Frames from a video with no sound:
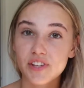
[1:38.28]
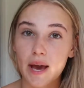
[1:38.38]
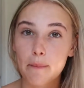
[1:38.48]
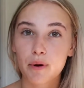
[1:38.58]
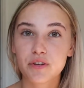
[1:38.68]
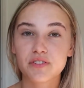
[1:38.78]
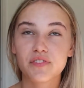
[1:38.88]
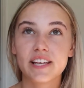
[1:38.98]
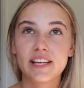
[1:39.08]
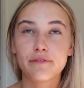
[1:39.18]
So yeah, most of
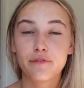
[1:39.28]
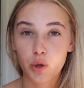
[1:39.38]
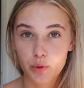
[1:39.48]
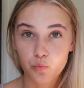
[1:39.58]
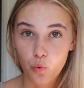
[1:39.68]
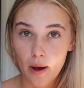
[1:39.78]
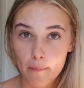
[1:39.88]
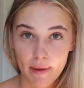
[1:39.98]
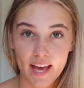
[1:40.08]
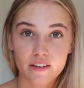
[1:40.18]
the followers were
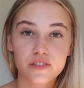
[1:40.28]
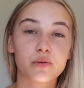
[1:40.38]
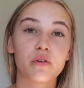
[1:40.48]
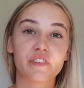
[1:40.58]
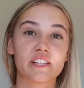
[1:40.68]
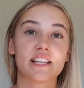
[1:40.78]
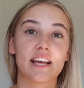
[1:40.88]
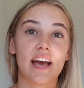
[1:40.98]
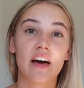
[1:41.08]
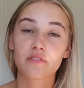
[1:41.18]
men. So
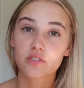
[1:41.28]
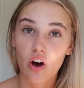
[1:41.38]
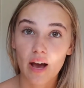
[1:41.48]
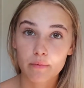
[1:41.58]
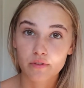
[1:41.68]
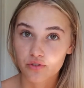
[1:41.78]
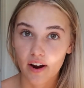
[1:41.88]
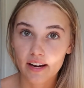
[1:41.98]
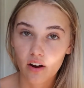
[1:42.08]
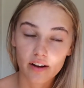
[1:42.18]
obviously at the time it was
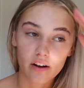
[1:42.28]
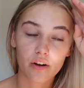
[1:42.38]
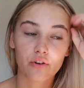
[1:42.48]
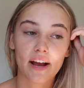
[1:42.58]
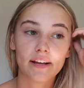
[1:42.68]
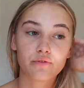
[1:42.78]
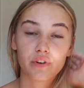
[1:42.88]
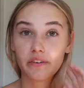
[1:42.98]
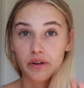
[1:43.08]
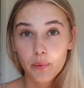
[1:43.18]
great. Like I gained
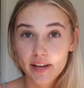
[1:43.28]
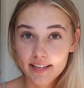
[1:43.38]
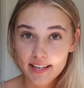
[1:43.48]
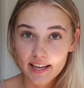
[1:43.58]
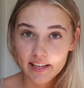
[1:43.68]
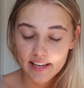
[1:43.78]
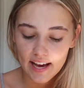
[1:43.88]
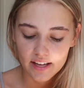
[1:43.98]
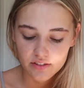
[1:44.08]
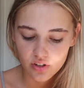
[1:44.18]
really, really quickly
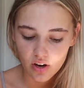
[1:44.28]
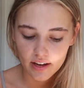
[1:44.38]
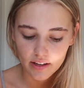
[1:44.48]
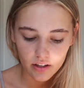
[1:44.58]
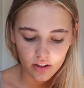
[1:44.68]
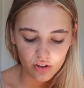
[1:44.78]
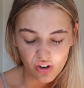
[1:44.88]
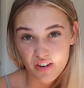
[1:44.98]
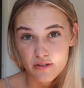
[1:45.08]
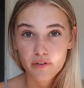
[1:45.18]
and I
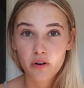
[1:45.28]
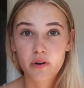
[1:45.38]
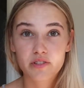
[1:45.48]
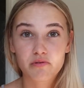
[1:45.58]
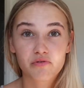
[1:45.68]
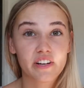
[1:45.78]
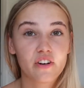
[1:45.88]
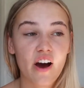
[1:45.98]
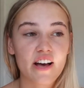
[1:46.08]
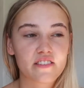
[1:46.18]
got loads of followers and it was really
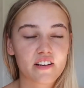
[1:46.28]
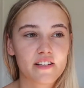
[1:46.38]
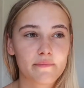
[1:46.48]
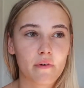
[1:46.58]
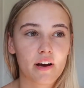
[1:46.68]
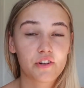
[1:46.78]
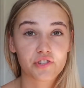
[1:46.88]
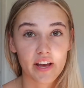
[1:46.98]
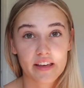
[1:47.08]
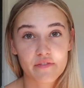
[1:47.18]
nice and I did my
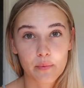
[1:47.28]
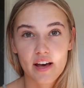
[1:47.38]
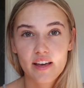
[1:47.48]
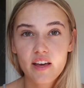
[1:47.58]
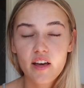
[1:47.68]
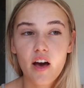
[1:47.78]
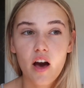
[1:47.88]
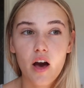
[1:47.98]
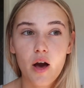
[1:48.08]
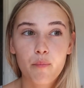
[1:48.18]
100k giveaway
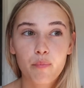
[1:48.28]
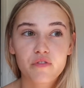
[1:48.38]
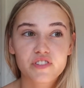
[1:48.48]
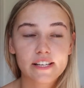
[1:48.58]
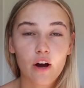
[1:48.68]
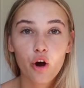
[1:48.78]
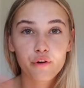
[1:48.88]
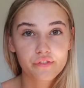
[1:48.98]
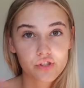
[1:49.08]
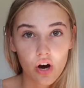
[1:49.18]
um, but obviously like
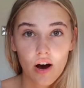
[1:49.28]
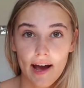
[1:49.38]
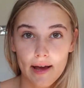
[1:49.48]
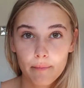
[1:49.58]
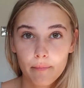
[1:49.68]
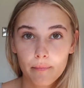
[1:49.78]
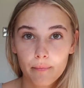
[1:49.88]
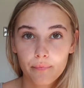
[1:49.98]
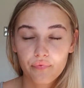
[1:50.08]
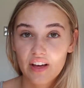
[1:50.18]
over time
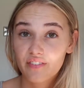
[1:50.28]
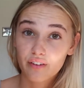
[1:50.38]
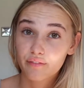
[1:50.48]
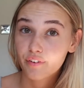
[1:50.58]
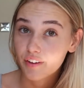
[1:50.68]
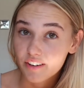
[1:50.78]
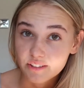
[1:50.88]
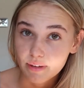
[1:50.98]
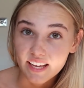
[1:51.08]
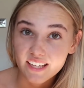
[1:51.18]
they've
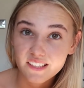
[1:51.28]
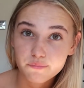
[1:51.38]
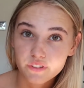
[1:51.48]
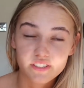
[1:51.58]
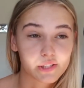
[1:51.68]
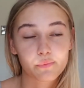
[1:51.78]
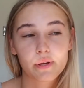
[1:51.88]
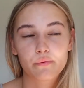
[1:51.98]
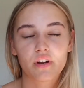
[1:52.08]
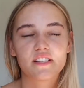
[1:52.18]
unfollowed me because it's what
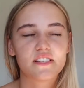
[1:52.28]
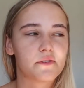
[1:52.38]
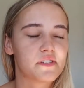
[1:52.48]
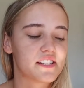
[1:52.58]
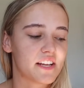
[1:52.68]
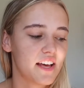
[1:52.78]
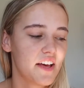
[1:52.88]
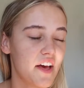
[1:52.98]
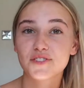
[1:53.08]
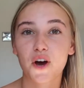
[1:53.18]
people like to do isn't
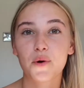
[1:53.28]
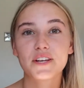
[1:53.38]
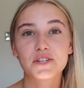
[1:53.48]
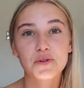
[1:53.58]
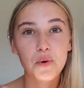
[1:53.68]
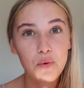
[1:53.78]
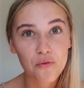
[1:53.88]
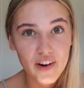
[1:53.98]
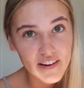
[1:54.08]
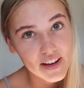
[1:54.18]
it so it's just all
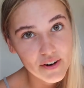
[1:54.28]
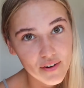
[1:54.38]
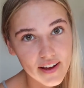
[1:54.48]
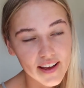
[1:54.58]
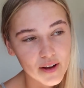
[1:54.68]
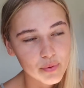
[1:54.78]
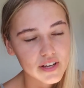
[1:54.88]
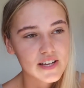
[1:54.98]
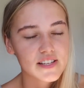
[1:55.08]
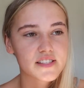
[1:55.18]
very annoying
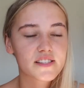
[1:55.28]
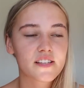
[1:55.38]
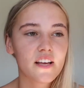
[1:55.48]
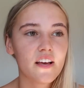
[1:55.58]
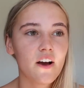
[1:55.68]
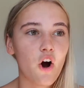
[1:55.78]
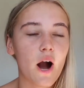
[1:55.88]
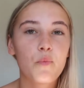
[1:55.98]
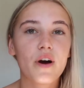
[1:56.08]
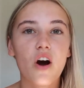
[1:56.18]
because
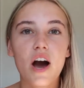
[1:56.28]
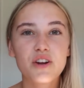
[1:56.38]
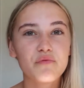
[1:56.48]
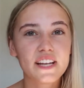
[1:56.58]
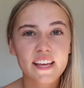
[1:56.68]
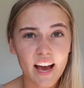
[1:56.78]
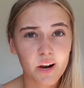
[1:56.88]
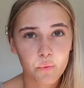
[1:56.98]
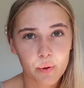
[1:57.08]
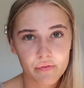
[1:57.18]
I'm I don't really
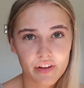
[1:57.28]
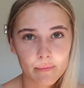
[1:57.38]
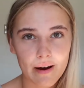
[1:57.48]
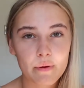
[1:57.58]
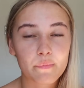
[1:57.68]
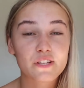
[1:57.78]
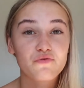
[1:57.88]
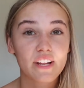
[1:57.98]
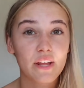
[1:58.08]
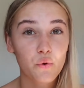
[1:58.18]
care what people think about me but it's
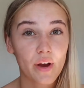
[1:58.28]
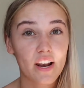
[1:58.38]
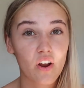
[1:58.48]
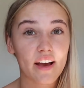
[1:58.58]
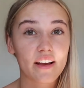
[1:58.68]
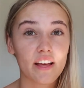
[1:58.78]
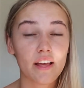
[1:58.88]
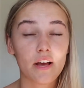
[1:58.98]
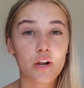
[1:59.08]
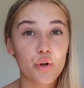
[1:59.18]
really annoying like
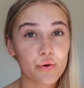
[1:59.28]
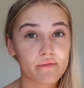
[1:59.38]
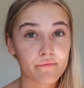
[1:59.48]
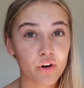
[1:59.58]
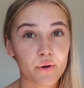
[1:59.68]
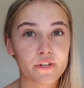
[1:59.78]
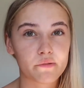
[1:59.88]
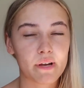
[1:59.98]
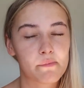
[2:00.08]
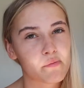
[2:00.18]
losing followers
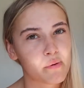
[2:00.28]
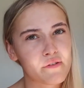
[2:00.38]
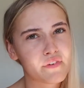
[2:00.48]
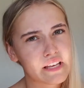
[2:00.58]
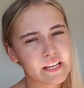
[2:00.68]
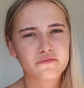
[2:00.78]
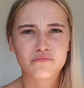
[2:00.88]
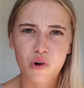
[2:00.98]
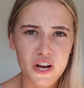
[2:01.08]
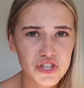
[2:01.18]
and people are probably thinking
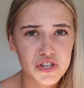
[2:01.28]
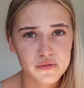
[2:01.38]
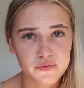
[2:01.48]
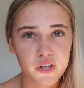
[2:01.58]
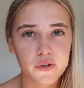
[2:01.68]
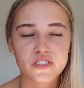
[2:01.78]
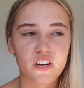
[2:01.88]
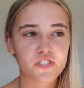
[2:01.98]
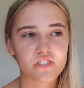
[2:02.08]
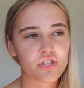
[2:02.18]
why is she losing followers and
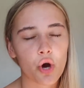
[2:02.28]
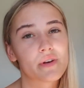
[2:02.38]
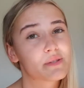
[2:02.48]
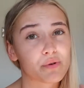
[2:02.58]
I just know it's